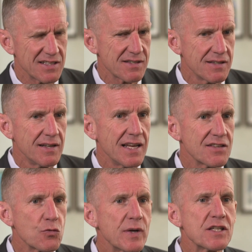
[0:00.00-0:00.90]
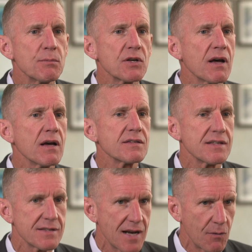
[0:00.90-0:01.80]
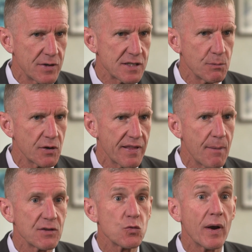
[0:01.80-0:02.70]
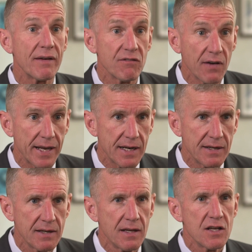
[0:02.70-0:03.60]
It's reasonable to us, it's not reasonable to them, it's way inflated.